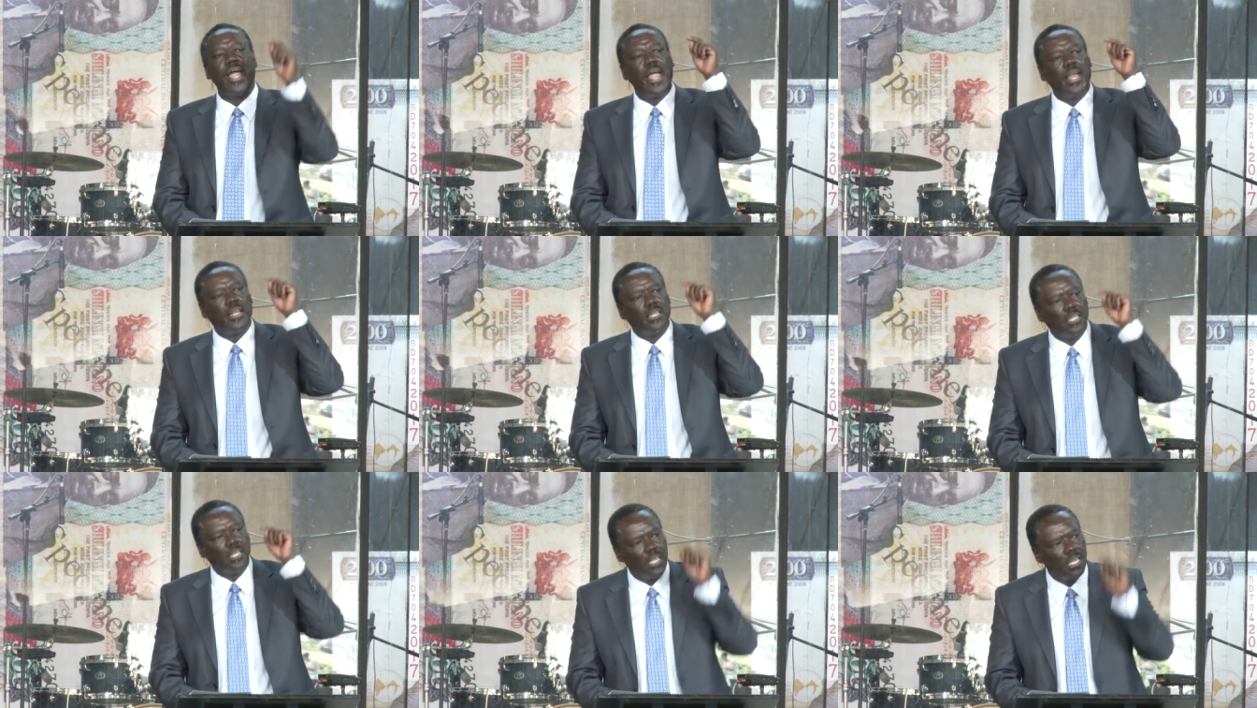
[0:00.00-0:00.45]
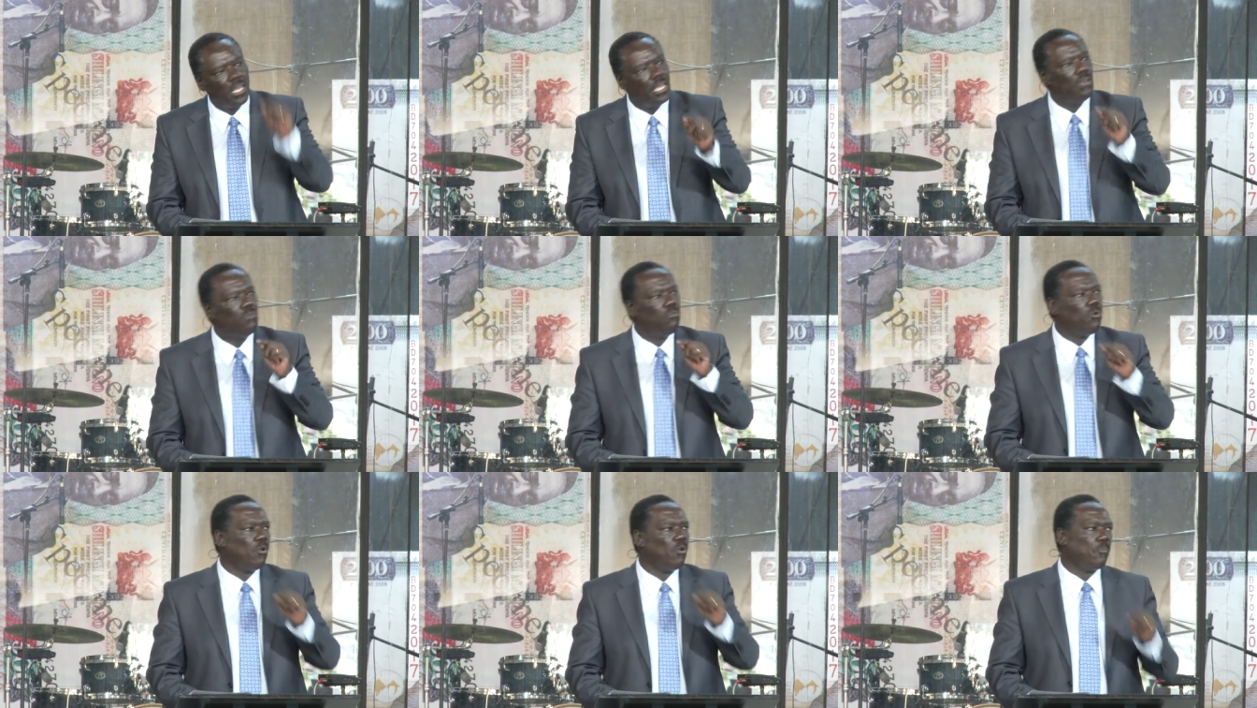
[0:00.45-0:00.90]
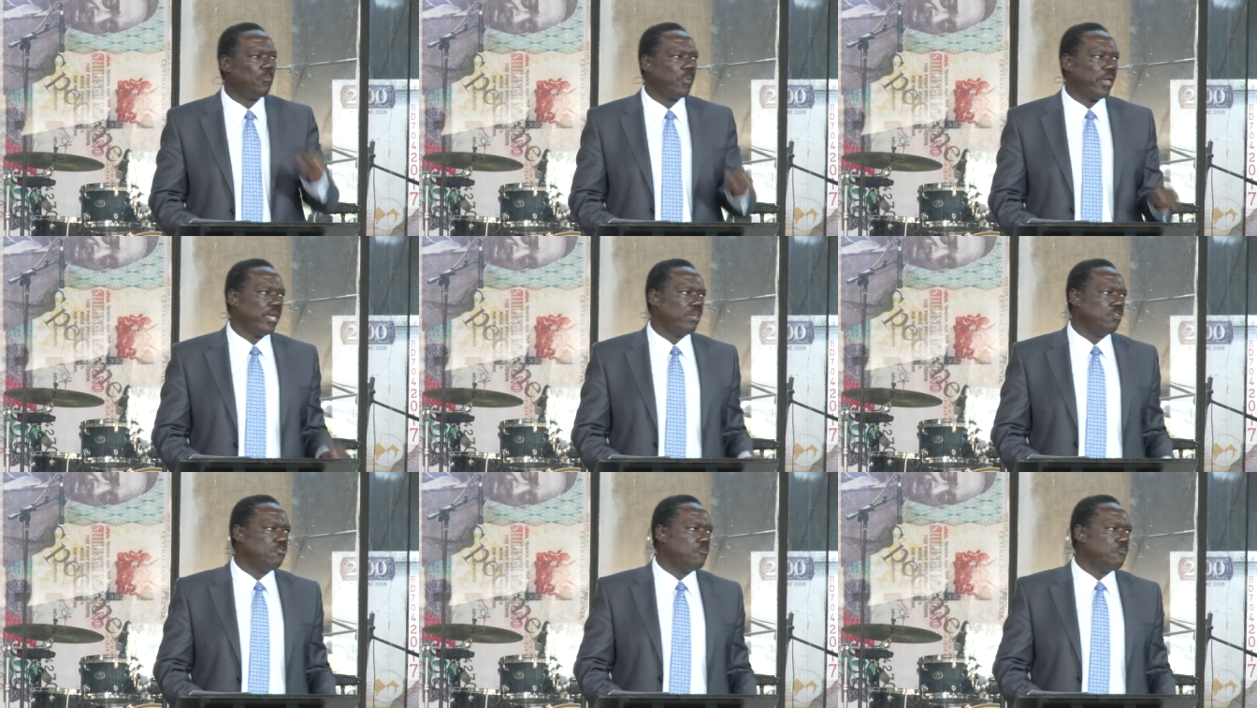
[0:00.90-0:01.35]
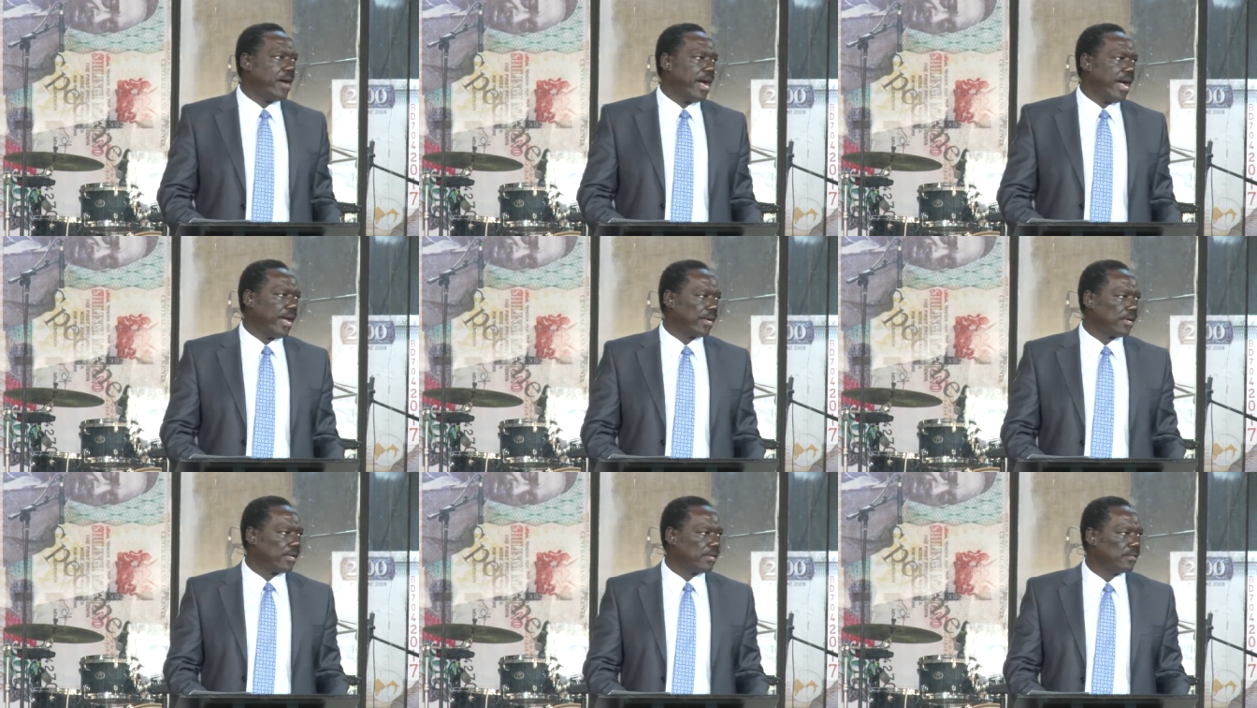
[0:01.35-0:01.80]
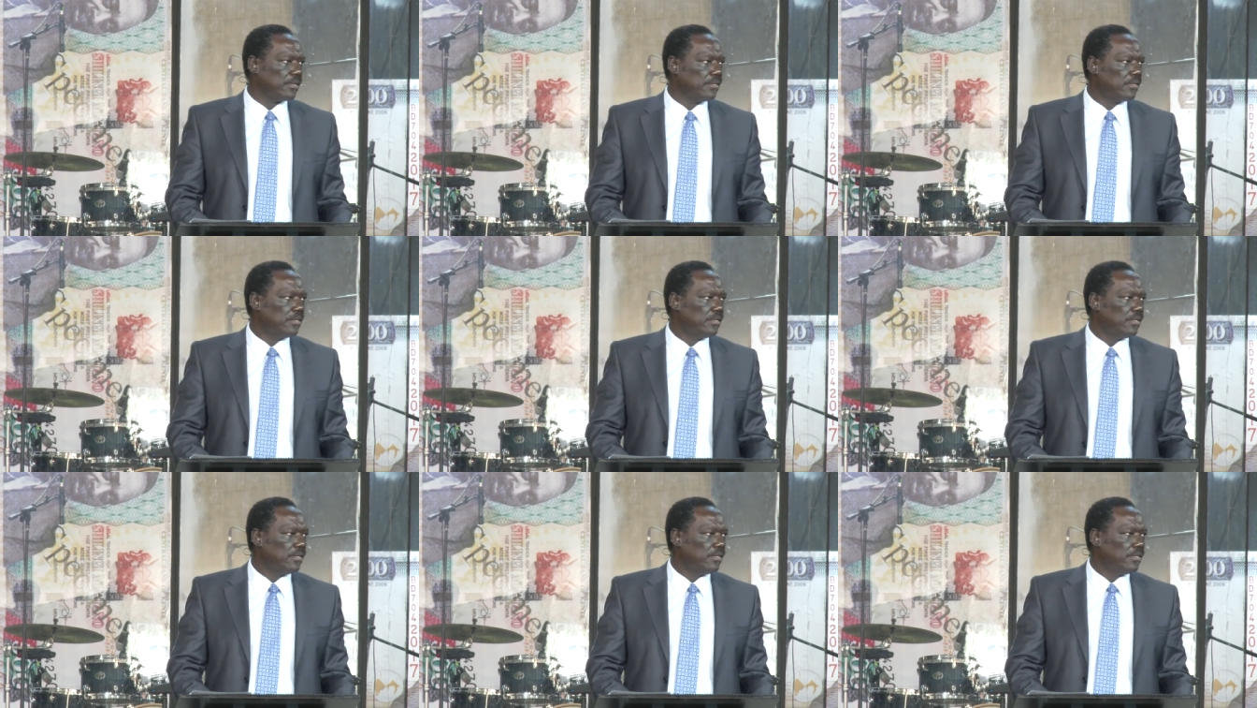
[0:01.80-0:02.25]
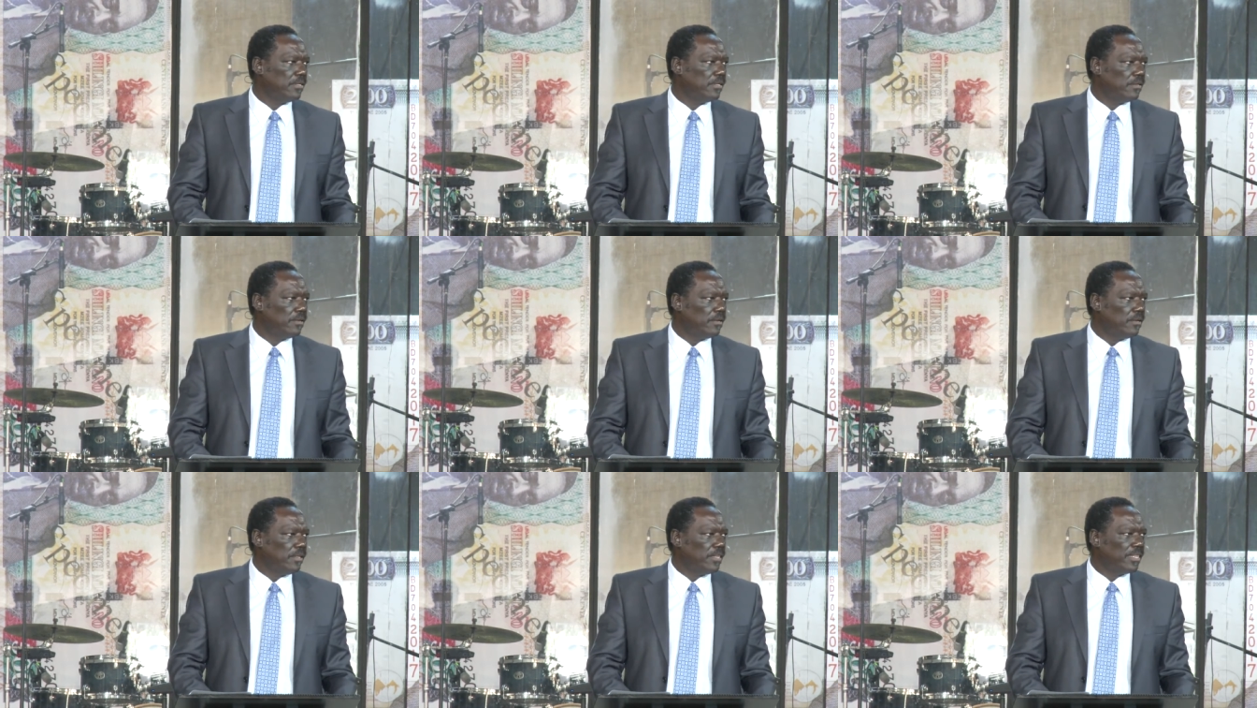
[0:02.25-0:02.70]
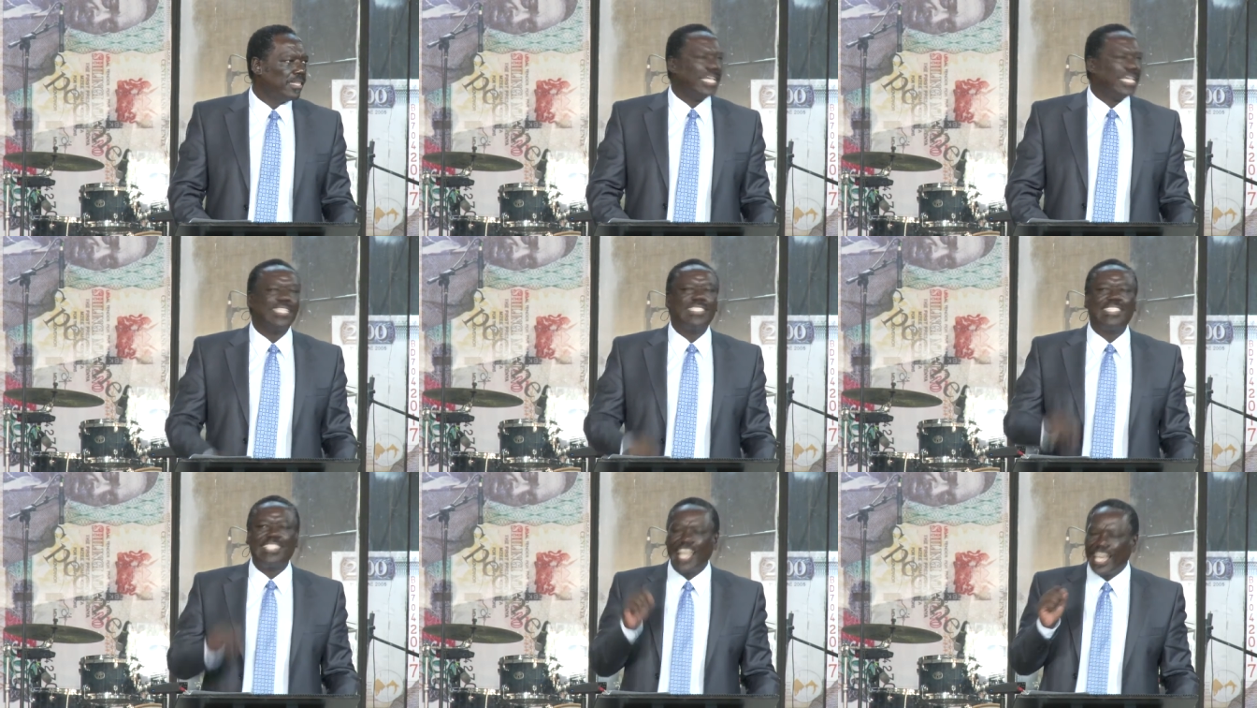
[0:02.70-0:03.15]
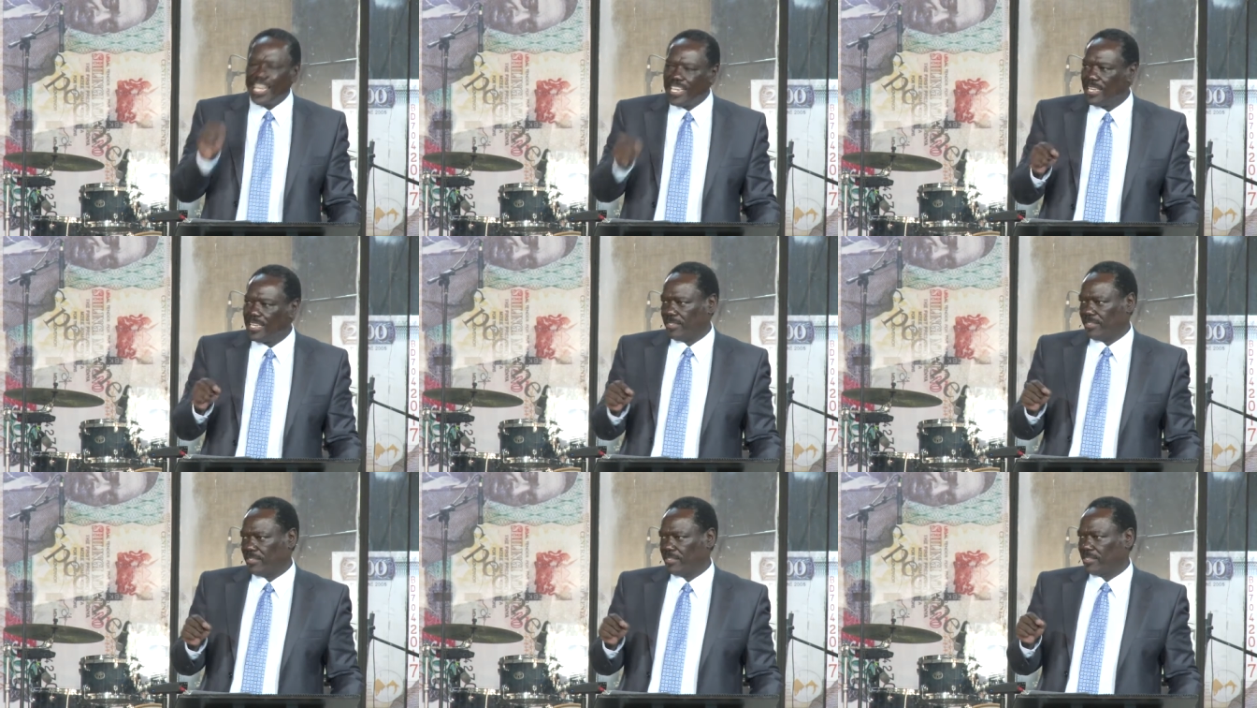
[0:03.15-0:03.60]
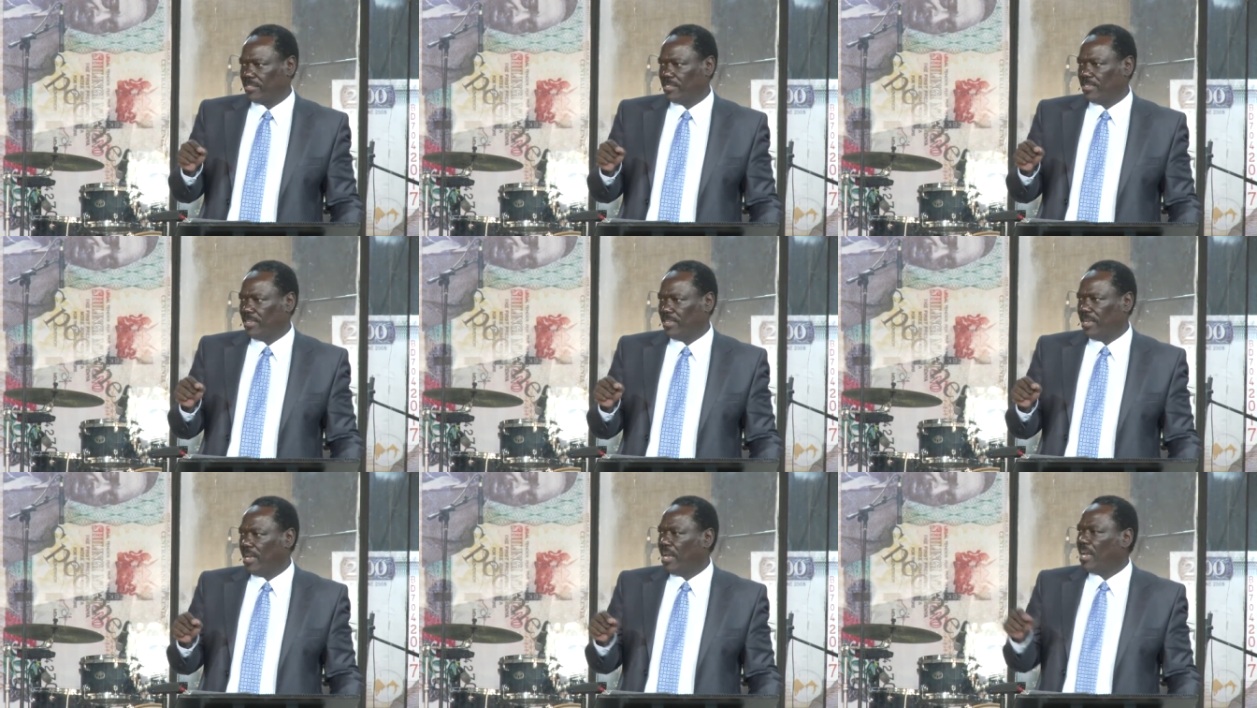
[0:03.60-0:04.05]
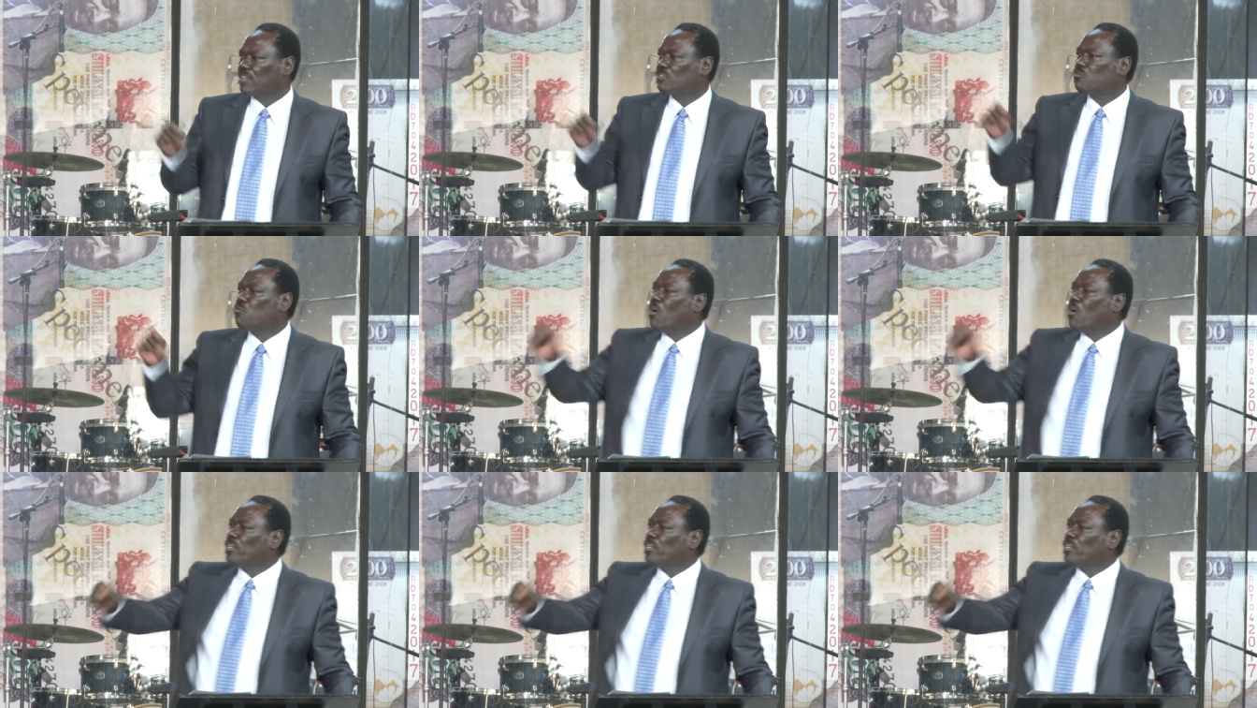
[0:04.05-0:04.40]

and He will pay you back. The tellers at